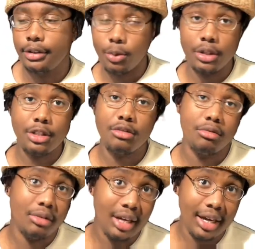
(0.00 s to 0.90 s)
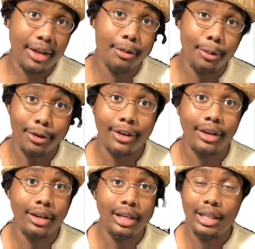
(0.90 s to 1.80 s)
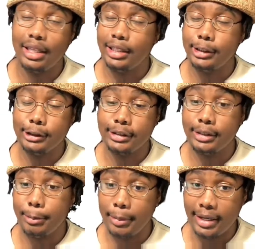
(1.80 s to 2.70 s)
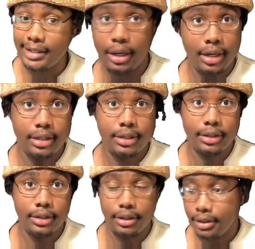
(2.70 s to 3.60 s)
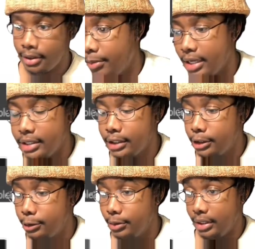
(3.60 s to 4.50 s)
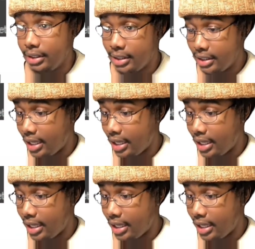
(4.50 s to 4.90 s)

Once you get it working, it looks amazing. A tier. Basic 2, this is a